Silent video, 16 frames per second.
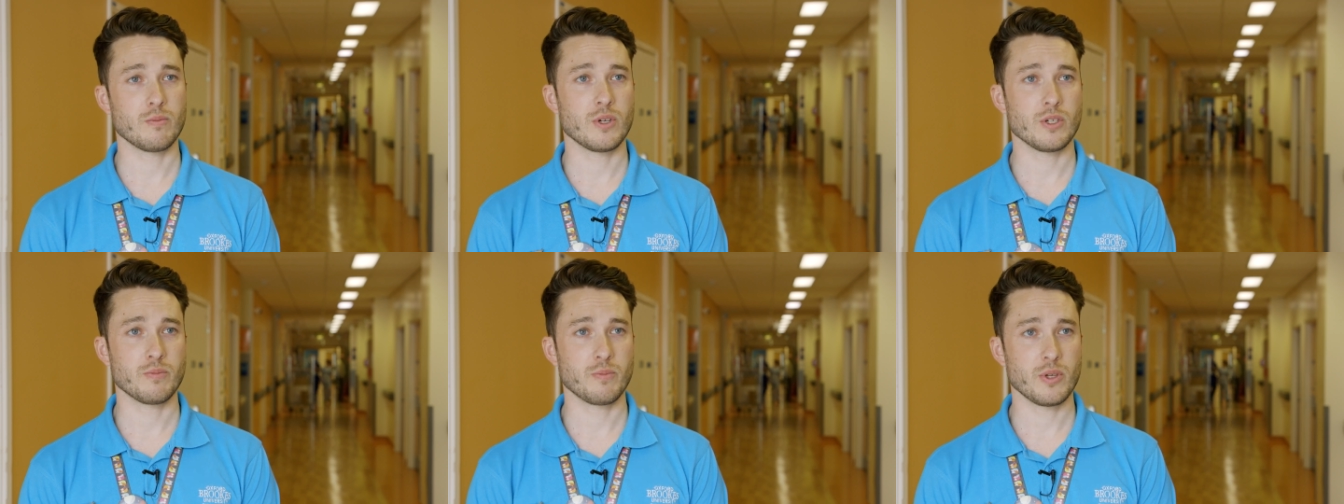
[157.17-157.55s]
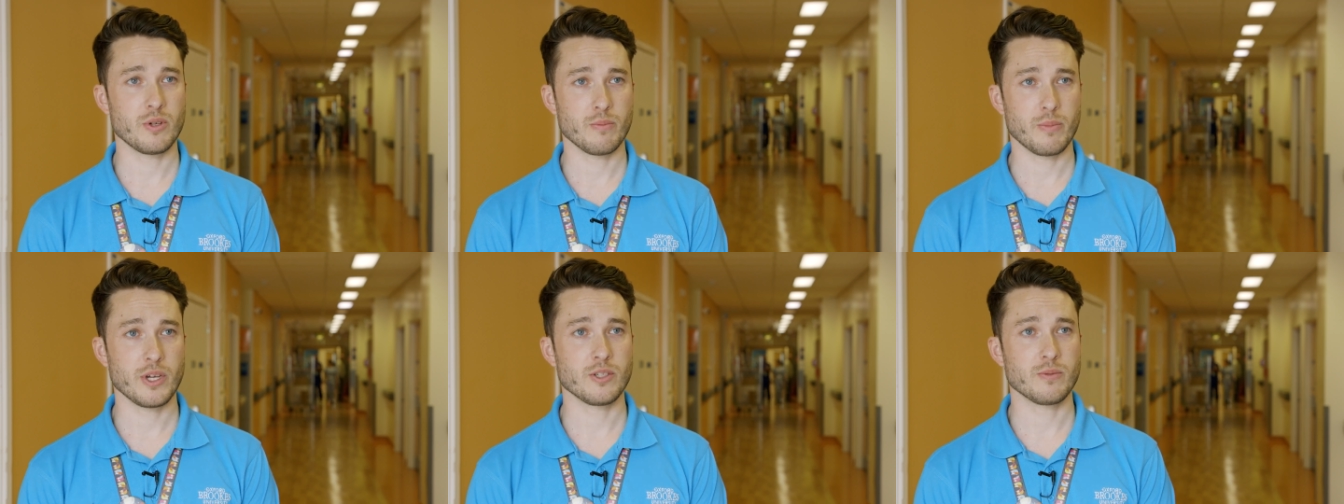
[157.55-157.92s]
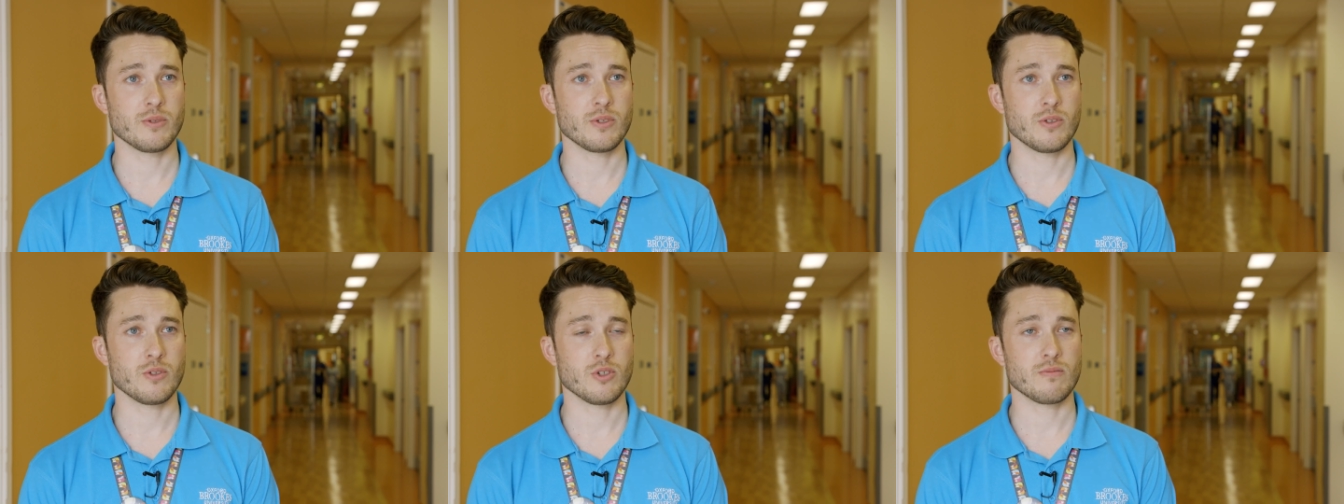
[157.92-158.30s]
whilst being on
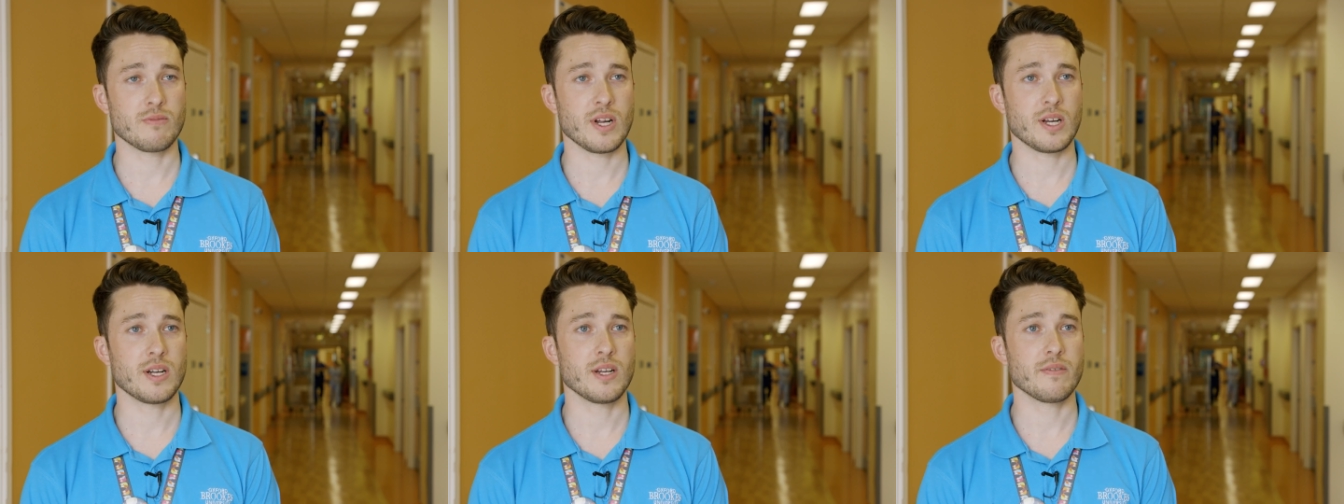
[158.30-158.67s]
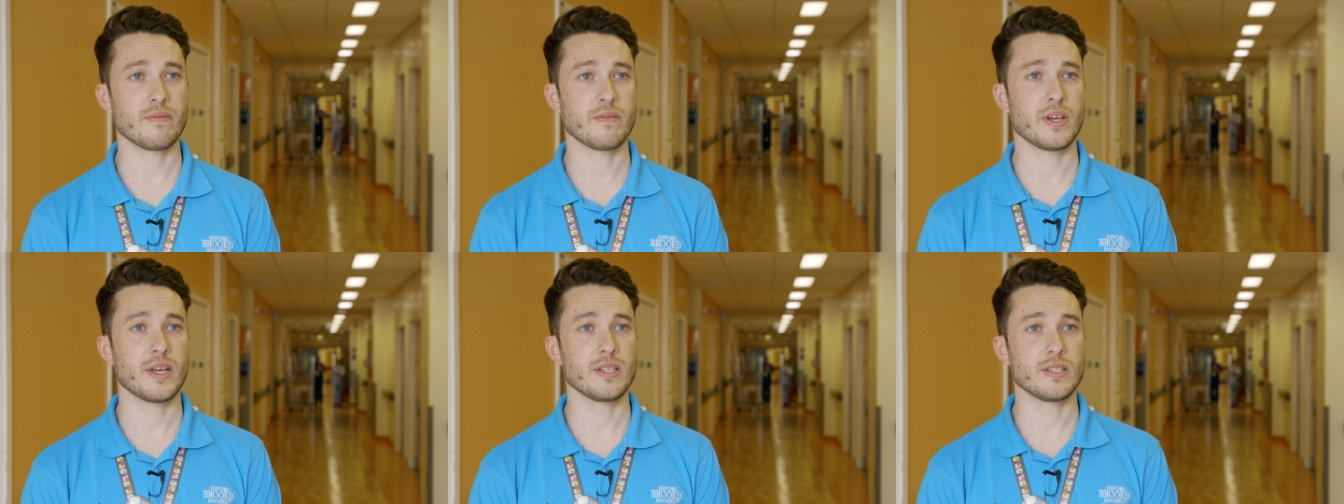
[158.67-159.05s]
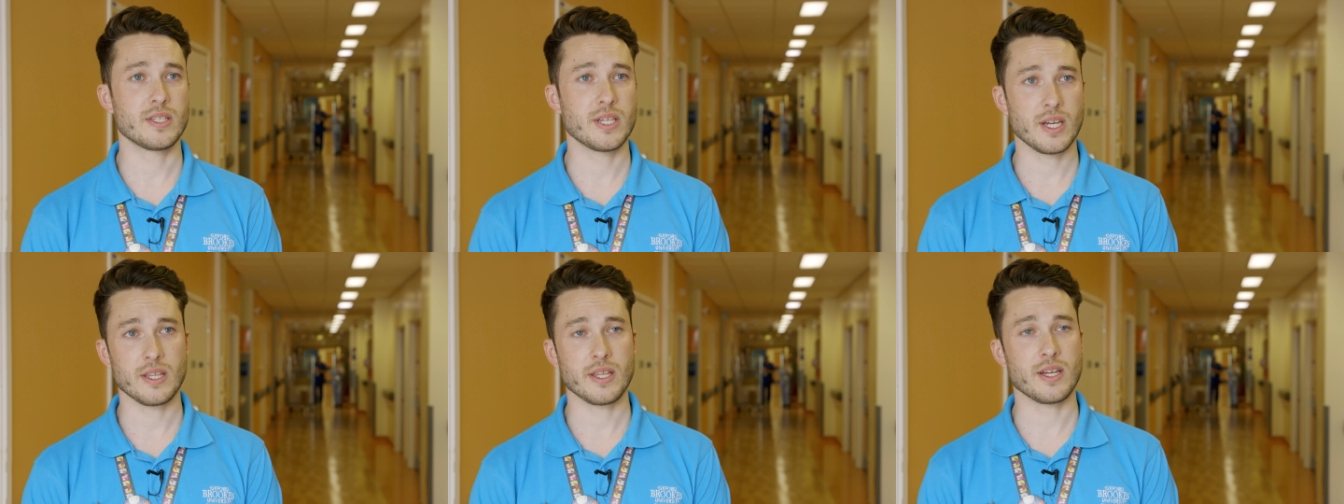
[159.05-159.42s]
placement at John Radcliffe and
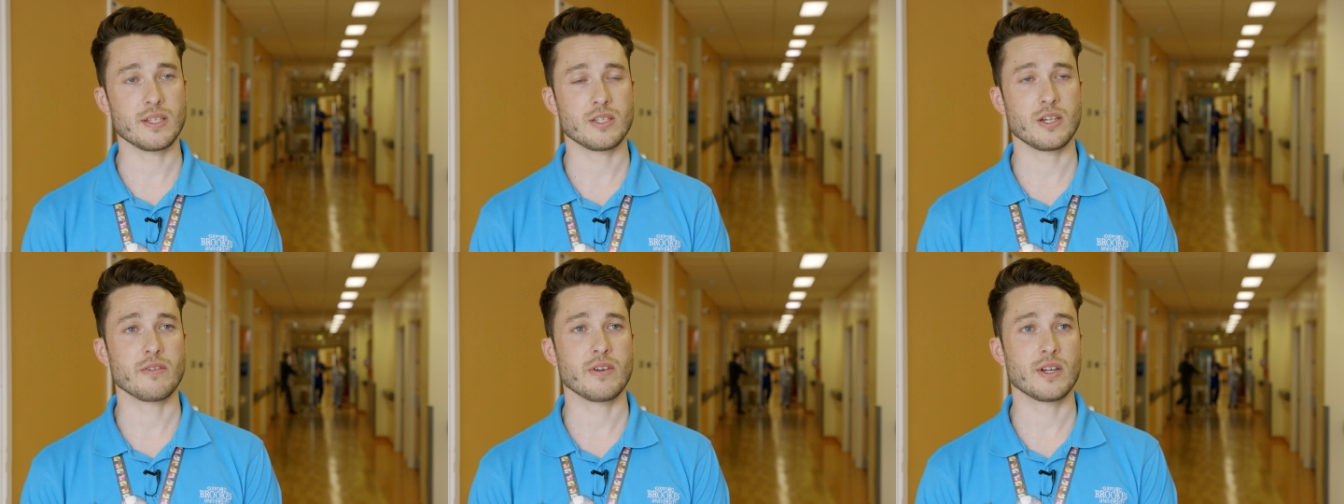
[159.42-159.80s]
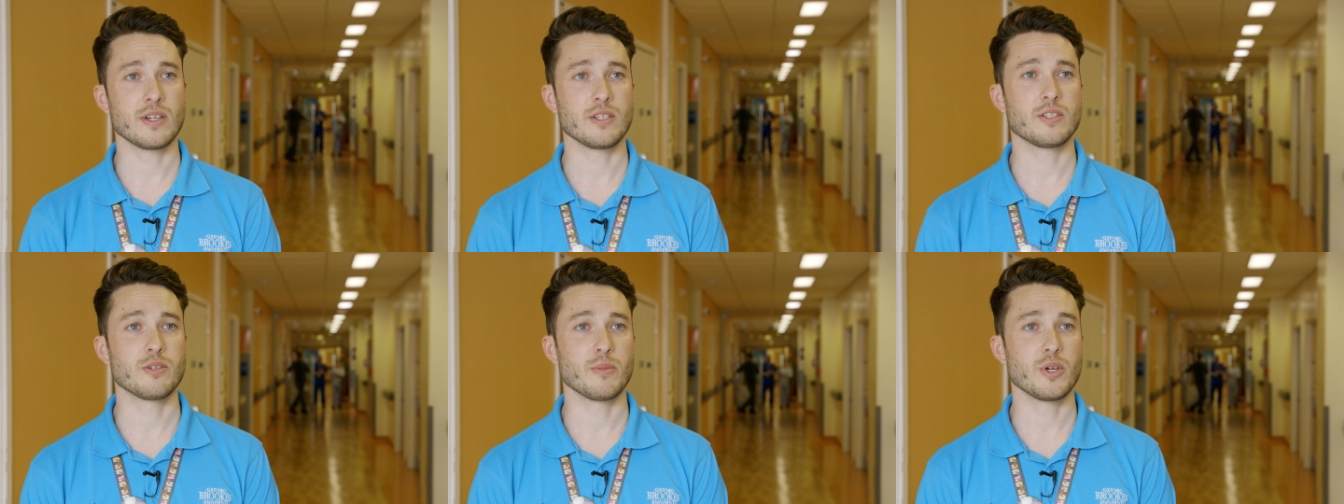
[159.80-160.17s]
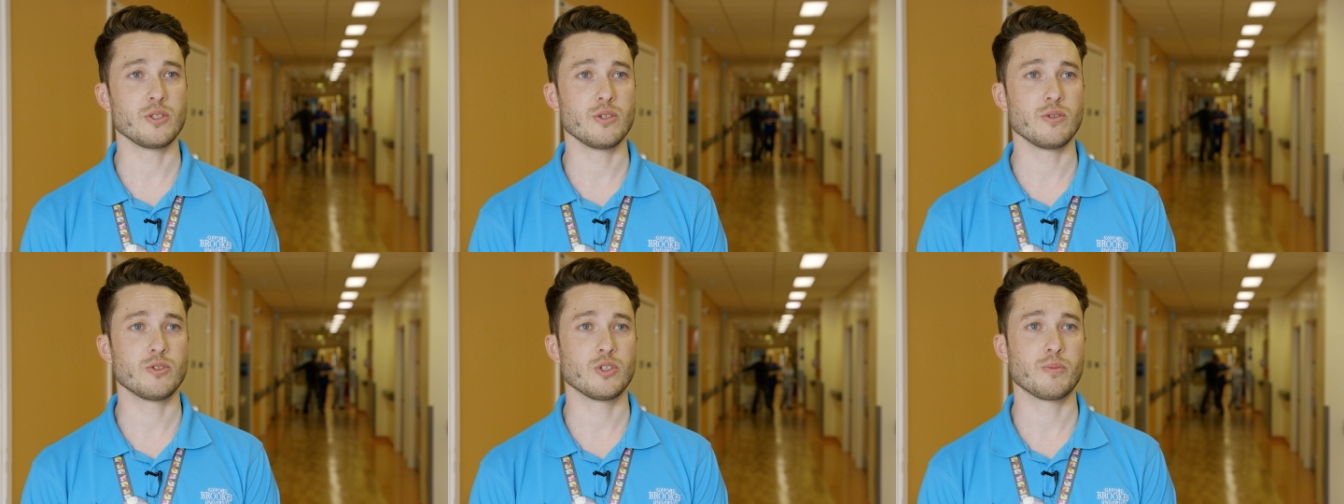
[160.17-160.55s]
take that directly to my
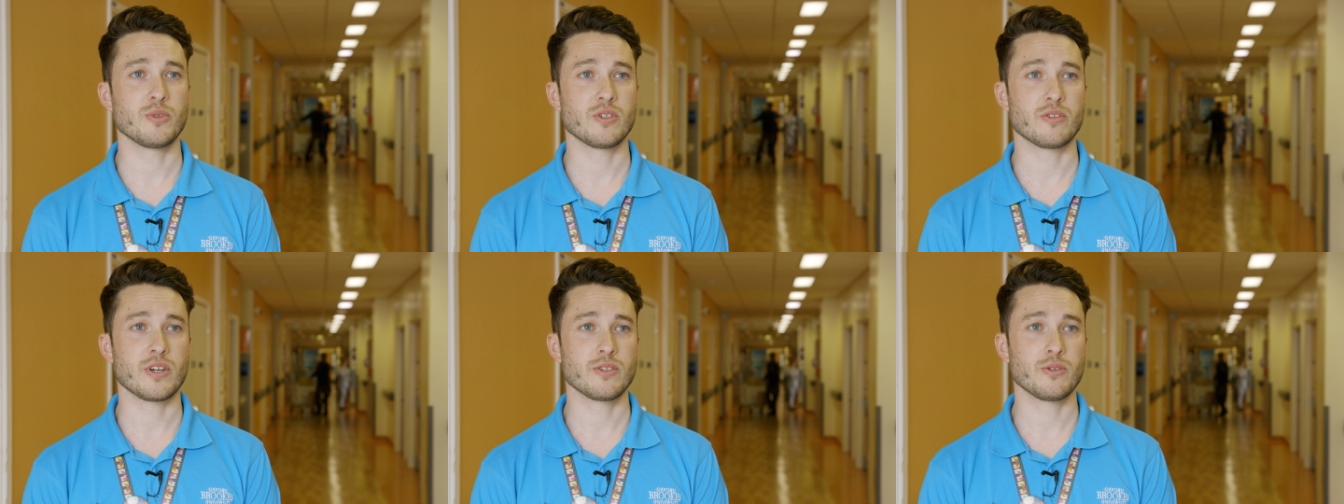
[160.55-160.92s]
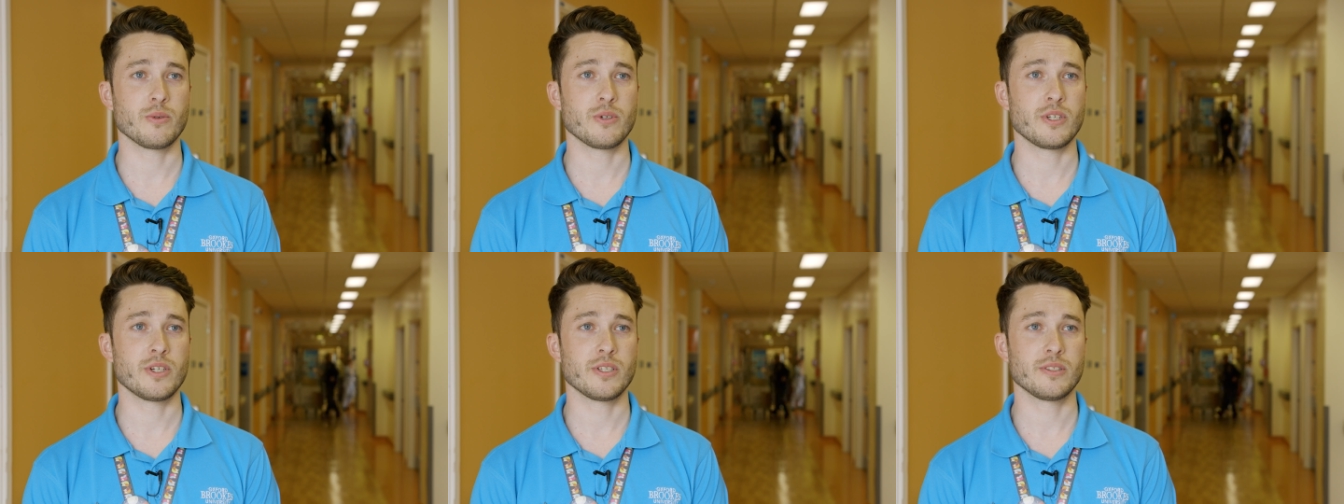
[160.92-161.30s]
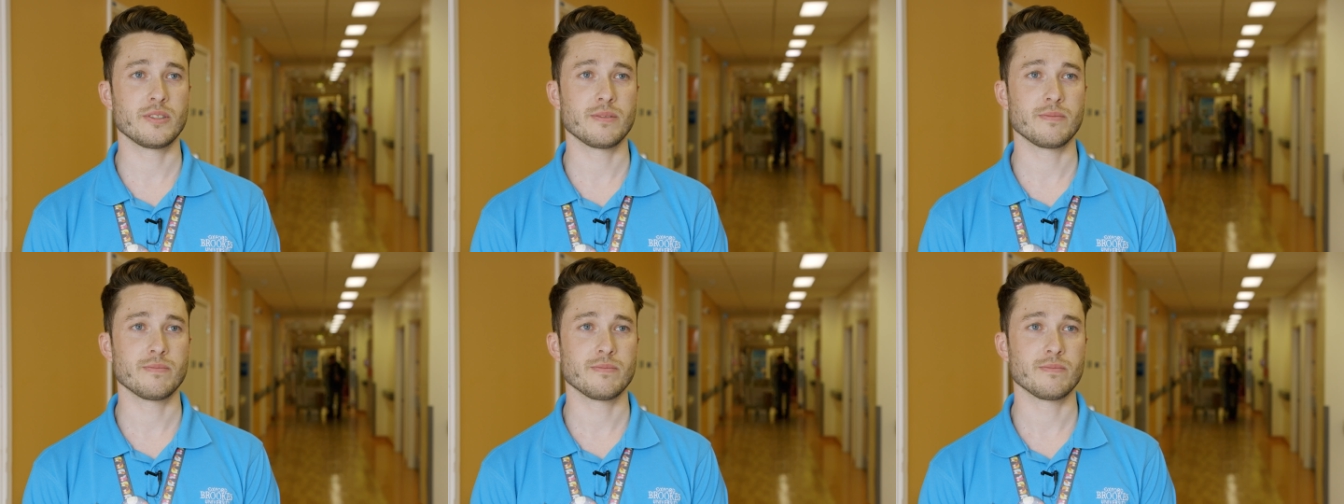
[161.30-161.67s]
new job as a graduate
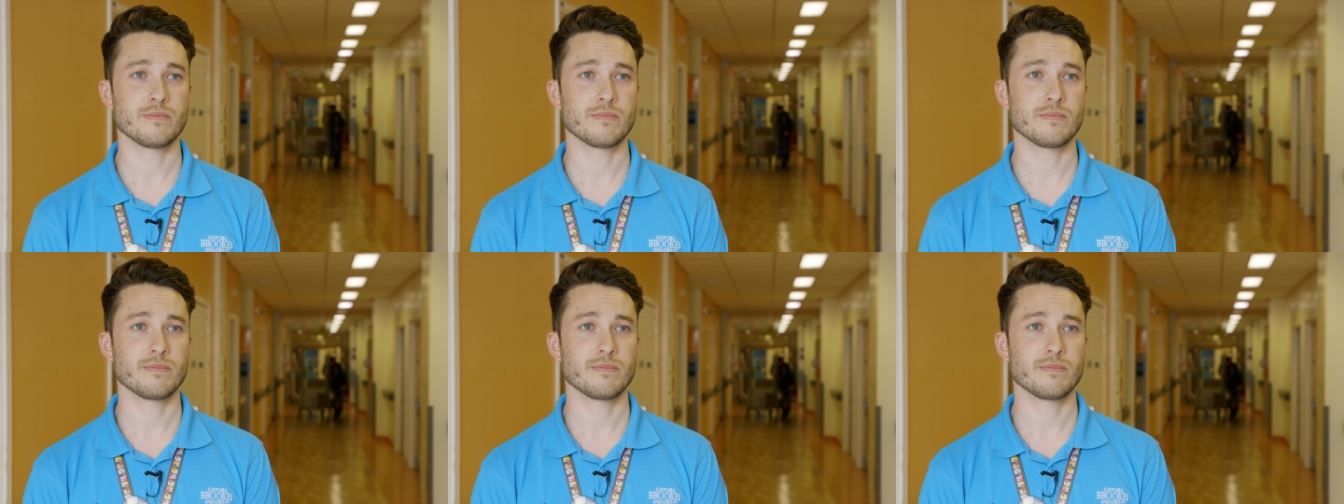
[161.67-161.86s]
nurse.